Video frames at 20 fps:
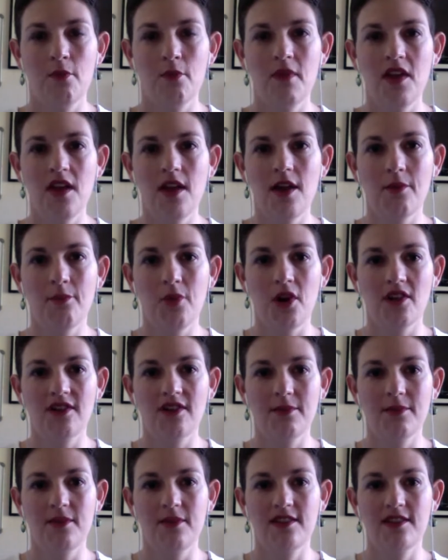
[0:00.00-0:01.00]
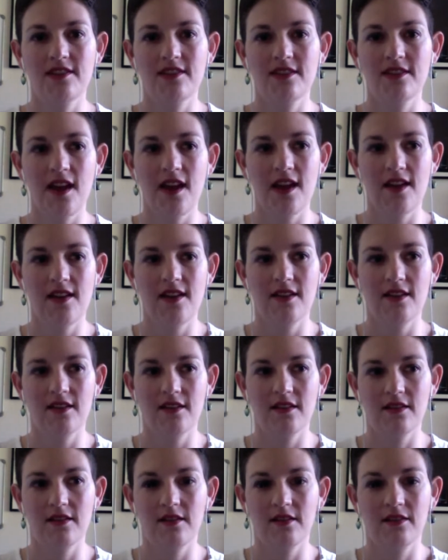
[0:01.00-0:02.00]
me, I'd possibly say
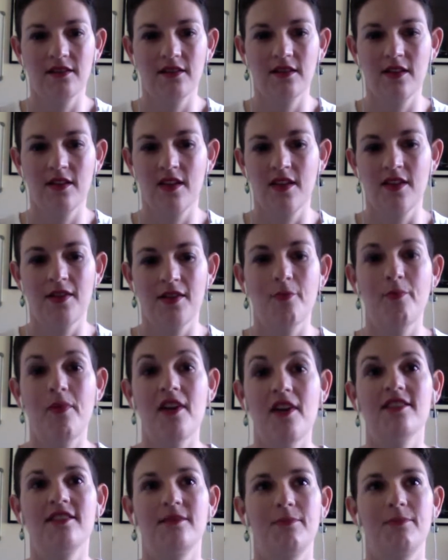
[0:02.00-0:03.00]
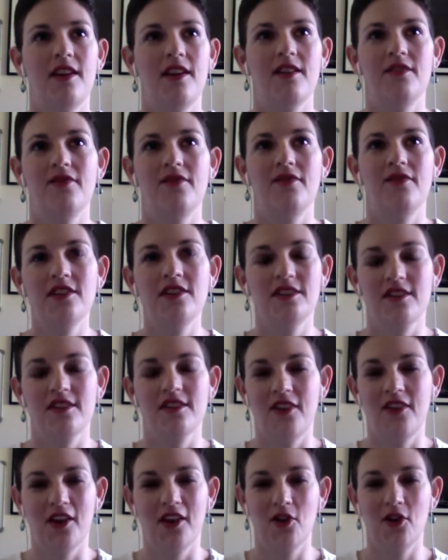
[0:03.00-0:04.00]
the best benefit,
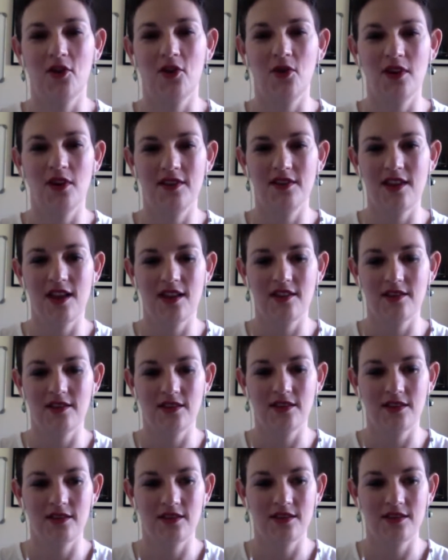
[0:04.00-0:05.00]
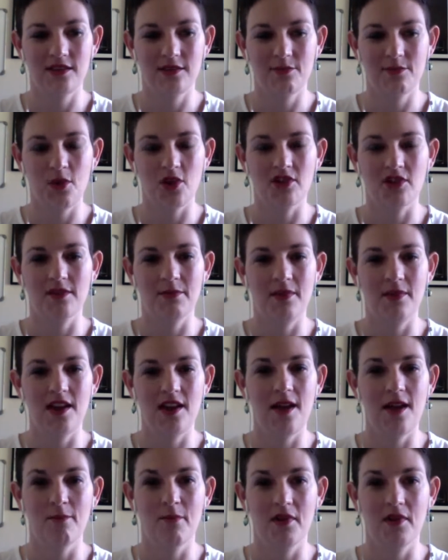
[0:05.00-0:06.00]
if I can call it that, is possibly
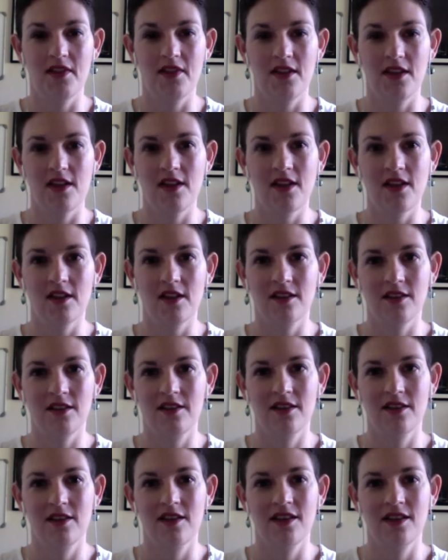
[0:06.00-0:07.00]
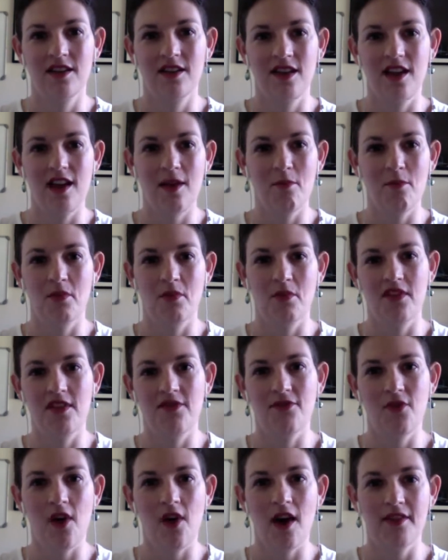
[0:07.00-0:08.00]
empathy
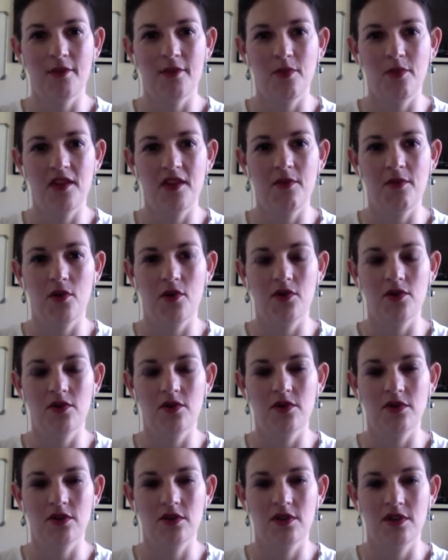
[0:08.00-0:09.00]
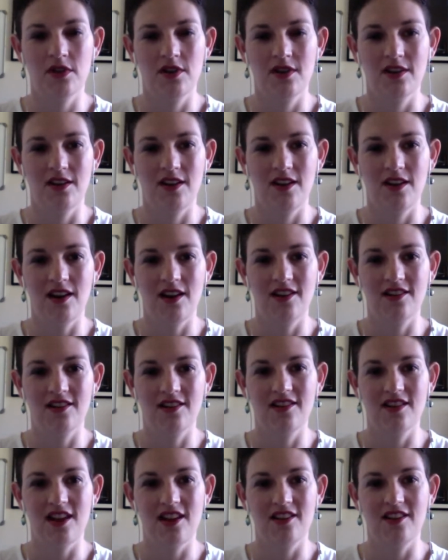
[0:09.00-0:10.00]
for other people and
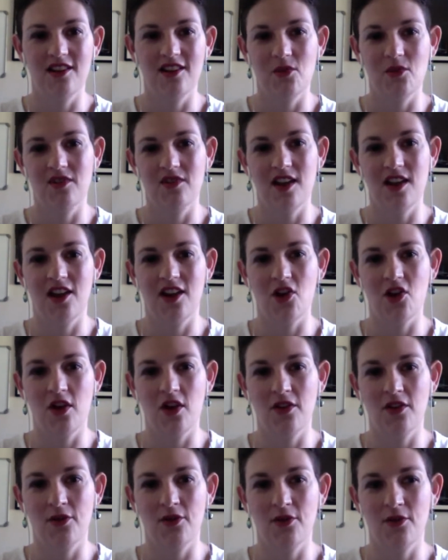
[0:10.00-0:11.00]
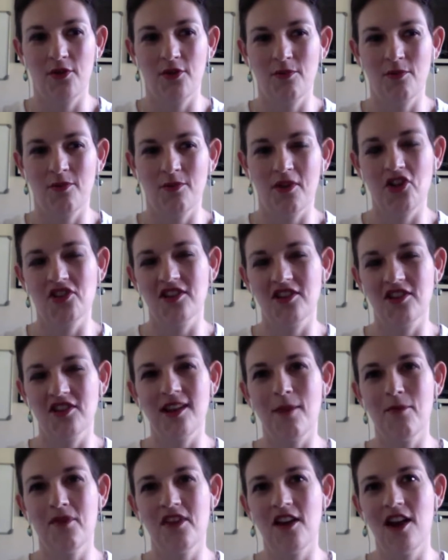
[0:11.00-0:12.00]
understanding what they're going through, because
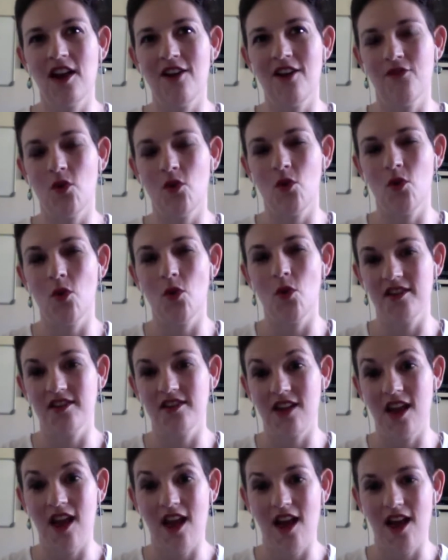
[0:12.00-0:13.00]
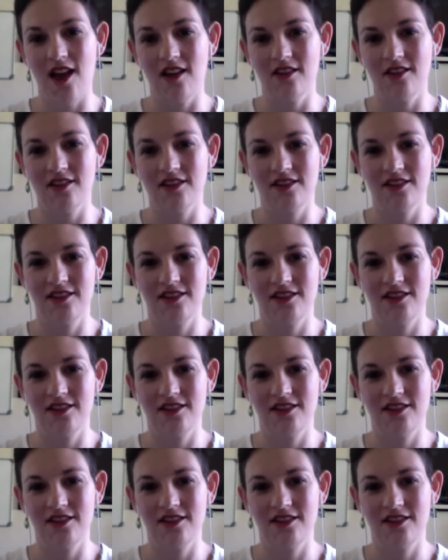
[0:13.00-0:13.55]
it's something I've always had.